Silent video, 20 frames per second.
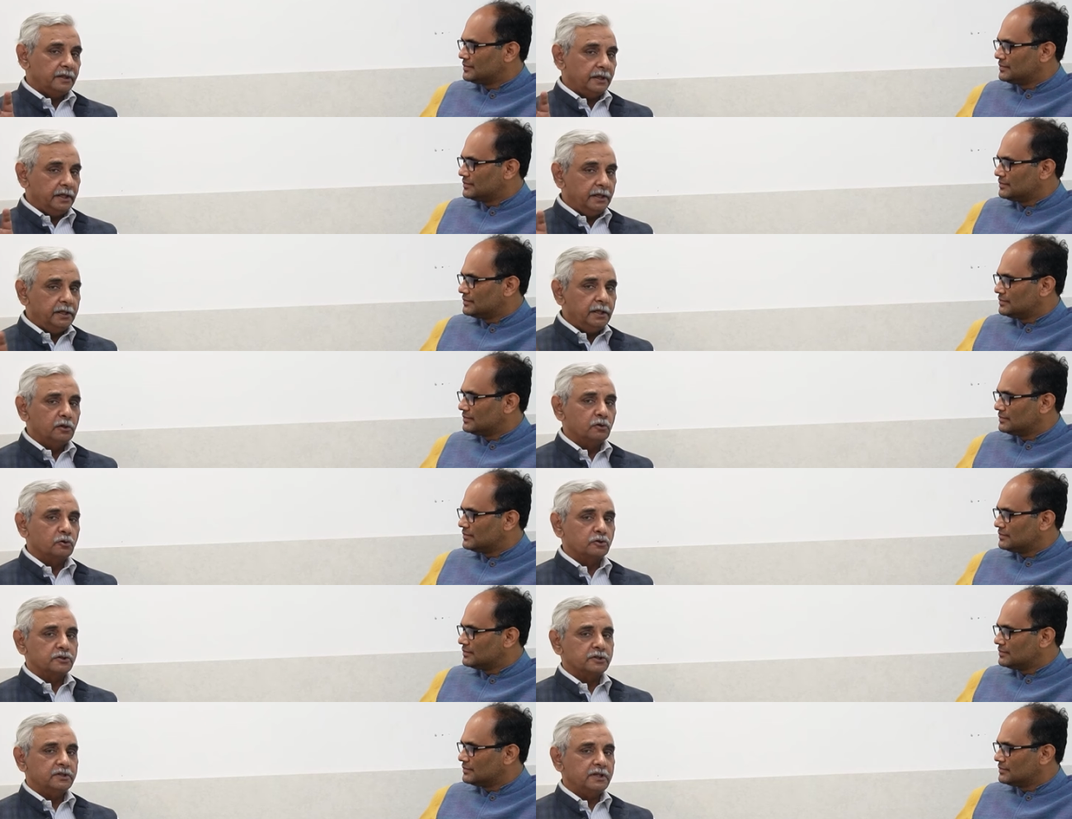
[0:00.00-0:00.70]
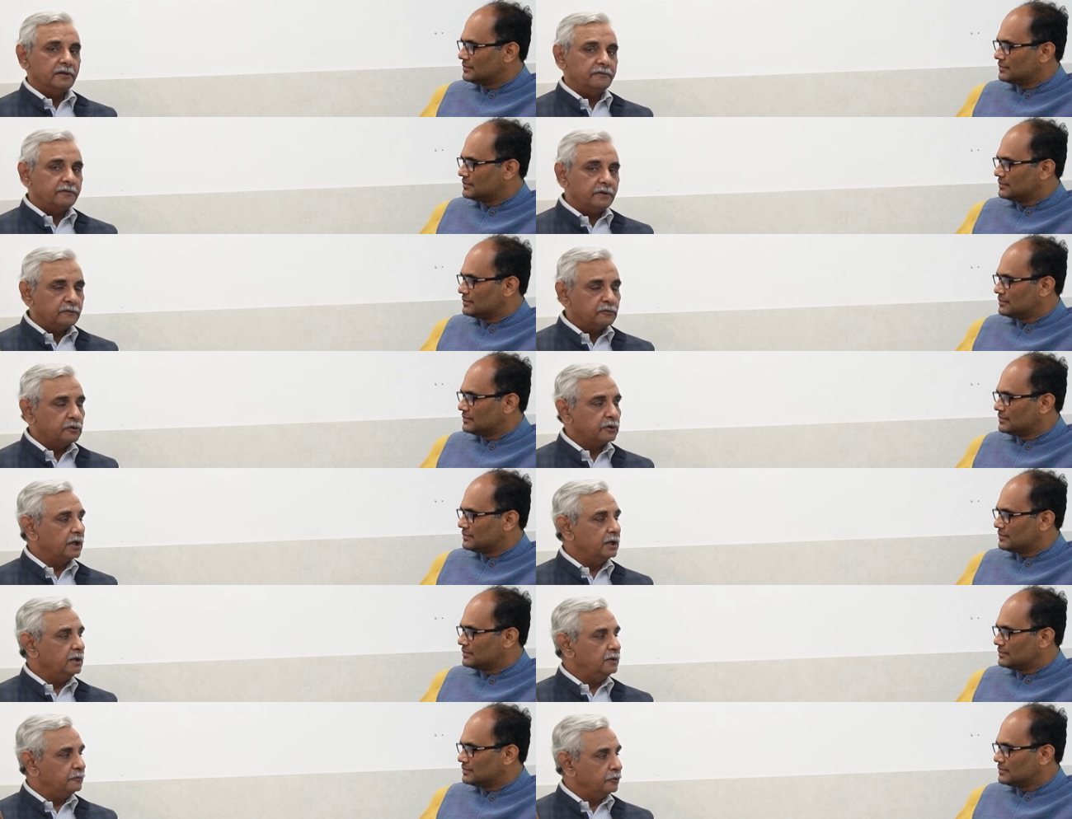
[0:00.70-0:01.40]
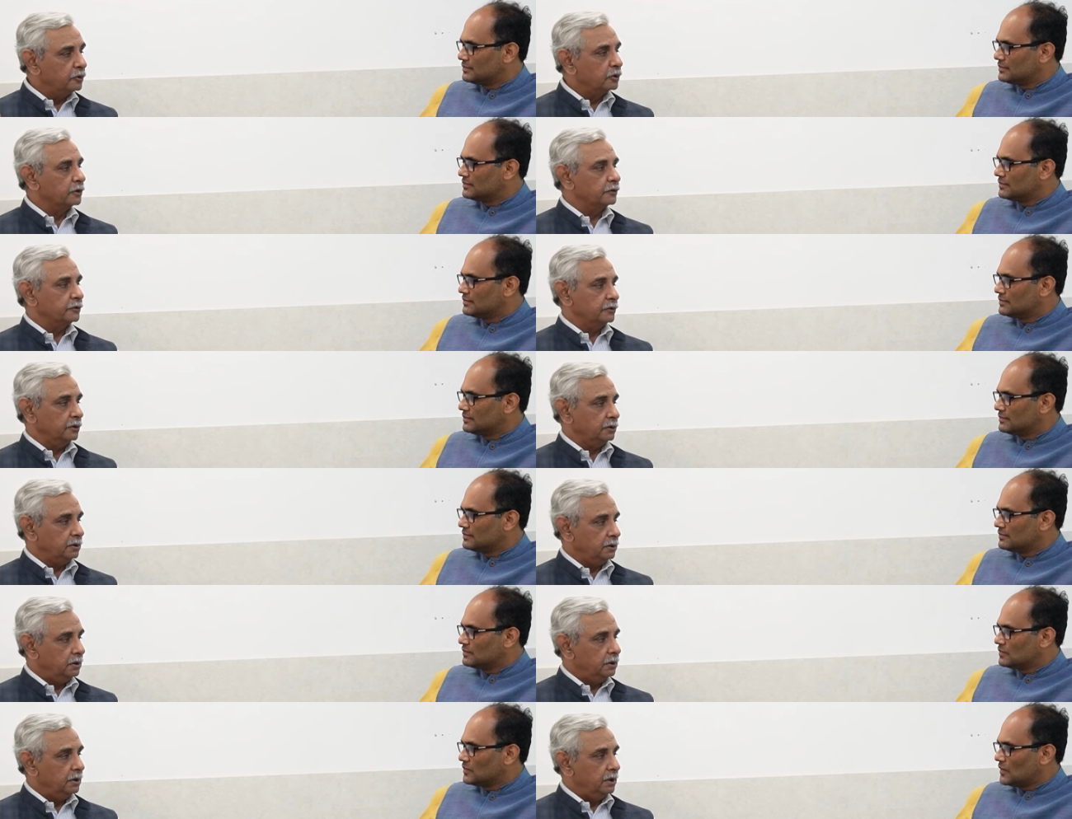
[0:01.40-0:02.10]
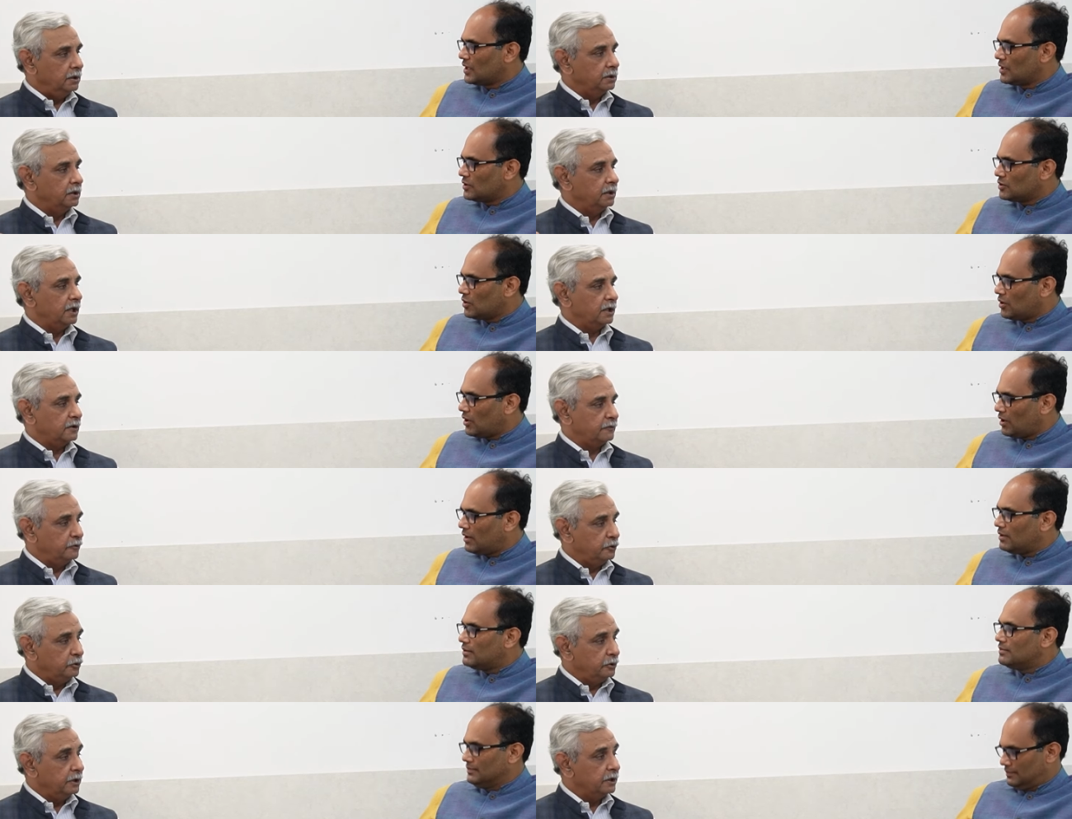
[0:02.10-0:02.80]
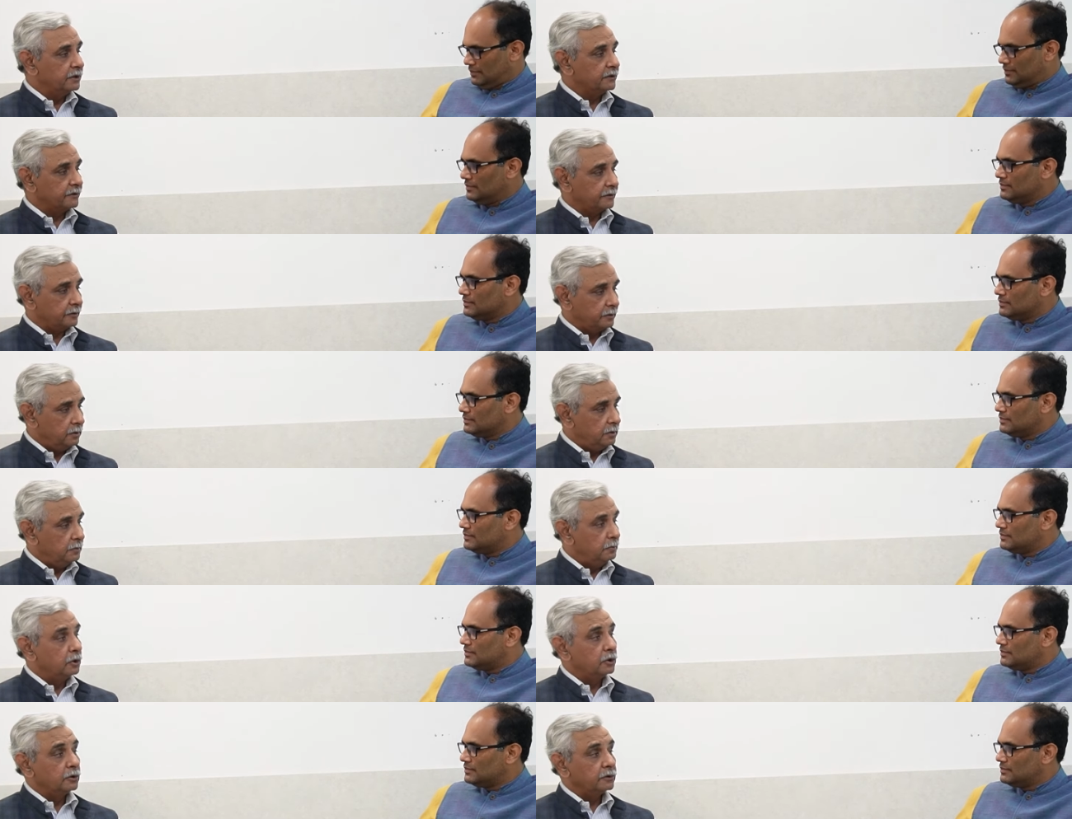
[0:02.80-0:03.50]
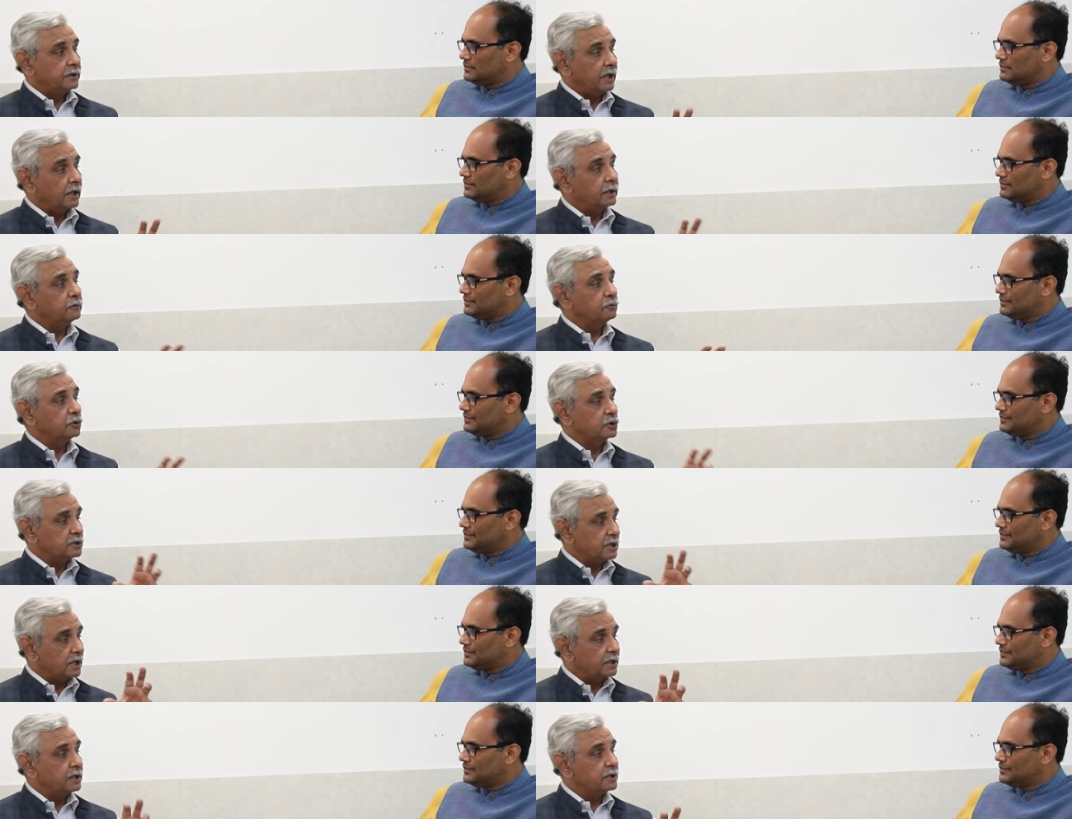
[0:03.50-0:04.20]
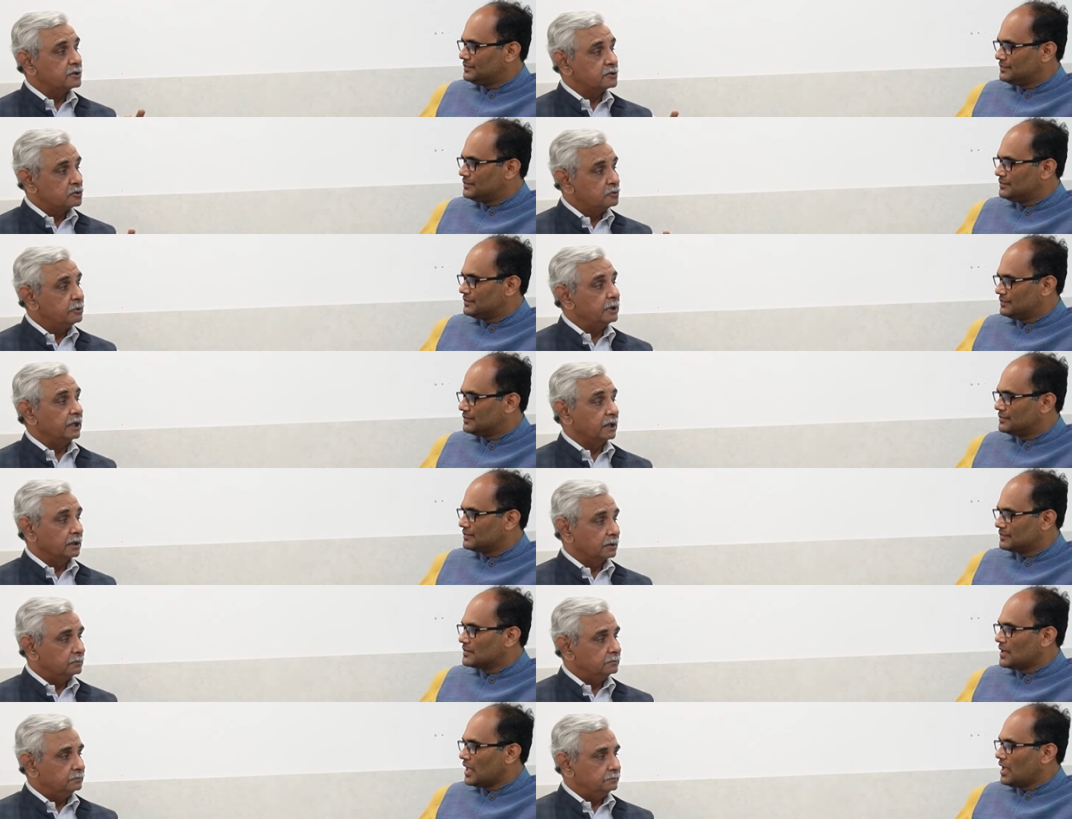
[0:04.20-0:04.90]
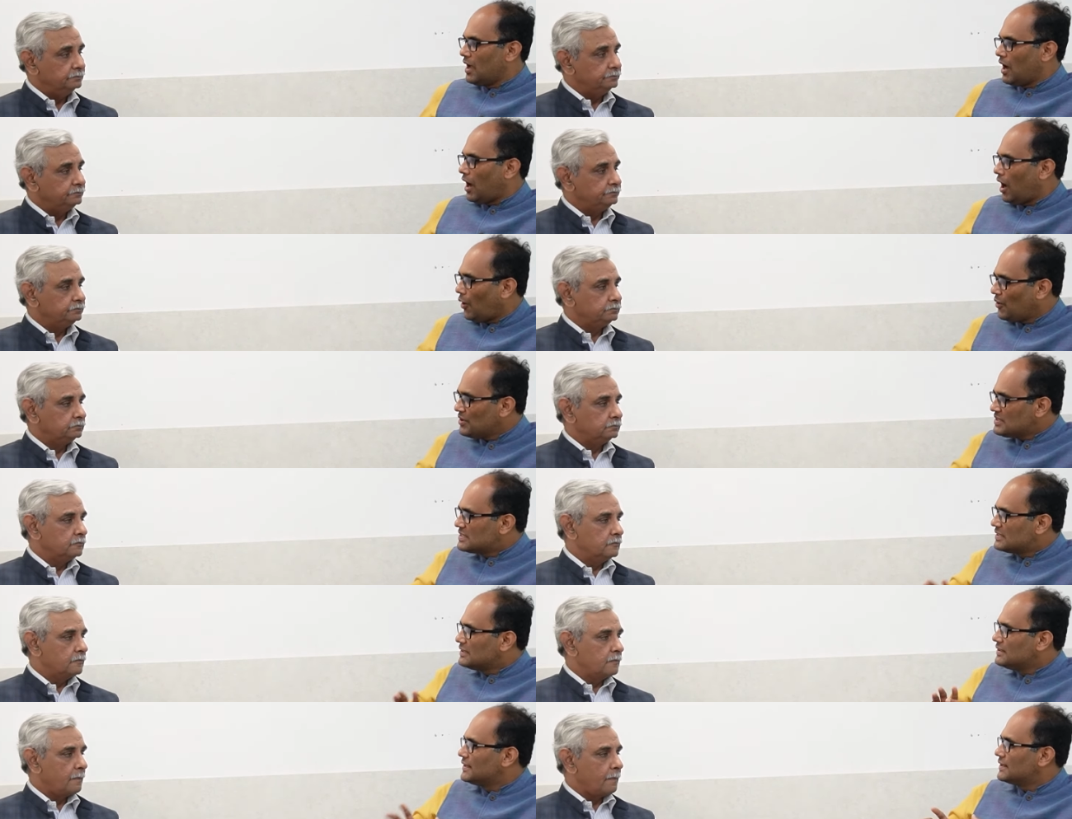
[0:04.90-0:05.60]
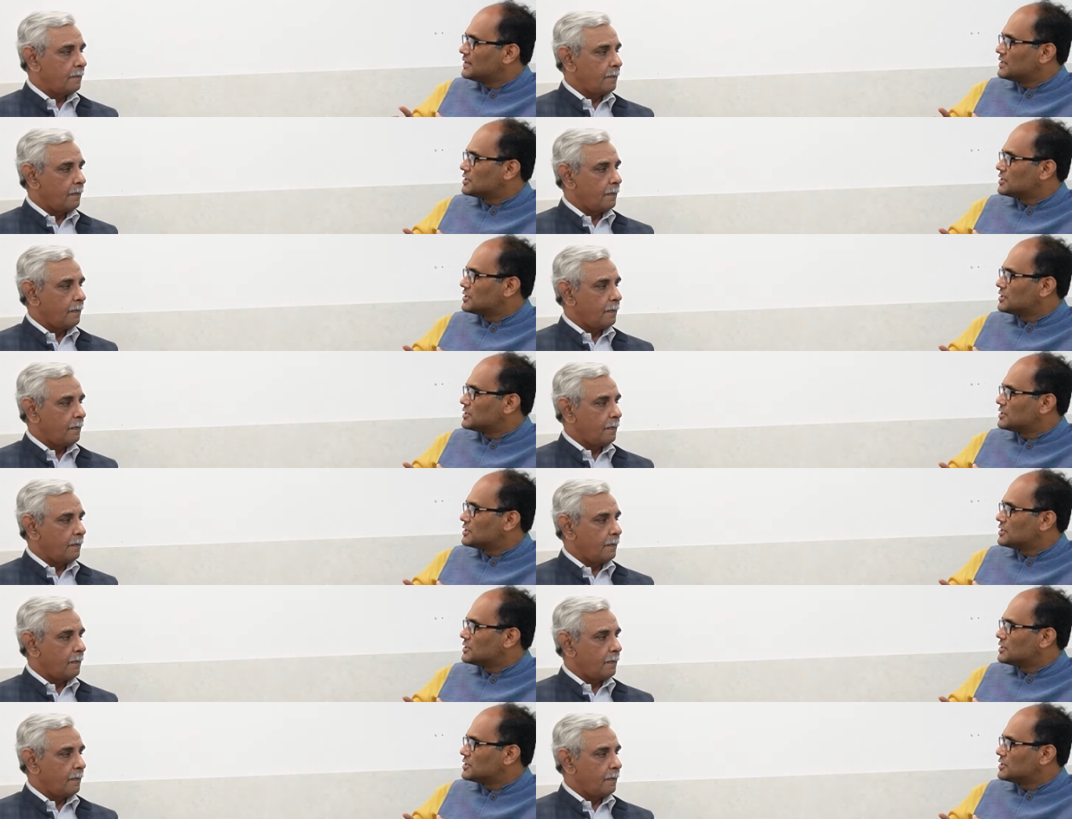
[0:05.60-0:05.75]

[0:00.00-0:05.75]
Speaker 1: the Indian Ocean that we have to really focus on in the next few years, because that is what China is doing.
Speaker 2: How is India